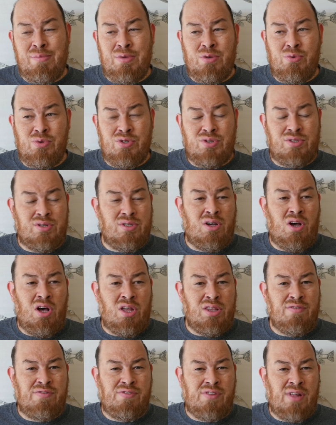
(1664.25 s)
Maybe it was
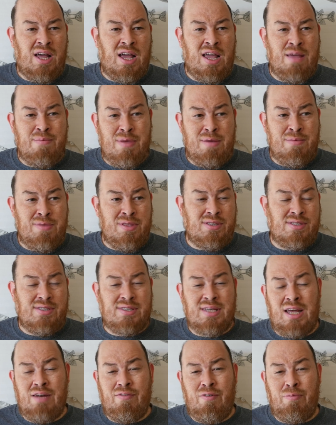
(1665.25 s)
on the fly. Maybe
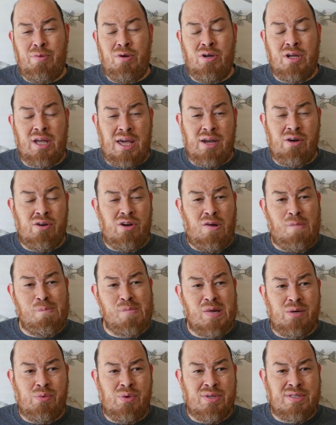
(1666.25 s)
this is out of a book. I don't
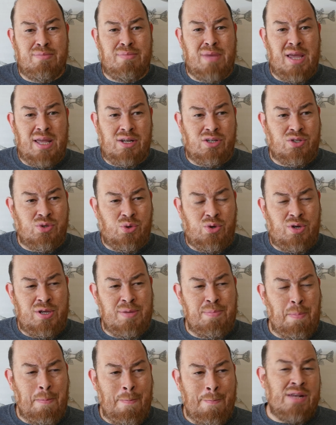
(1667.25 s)
know, but it wasn't mandatory.